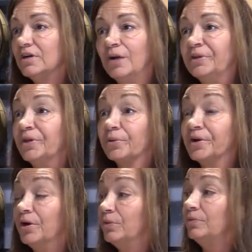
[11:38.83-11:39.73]
I mean, there
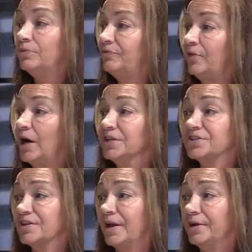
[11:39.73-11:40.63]
were no
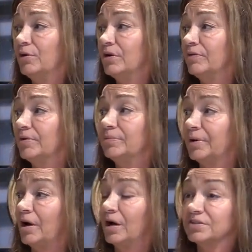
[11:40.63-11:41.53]
fines that I know of,
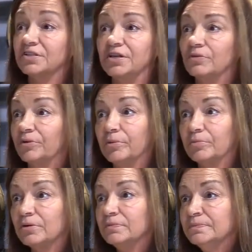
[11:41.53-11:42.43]
but honestly, don't
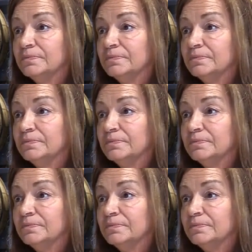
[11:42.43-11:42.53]
remember.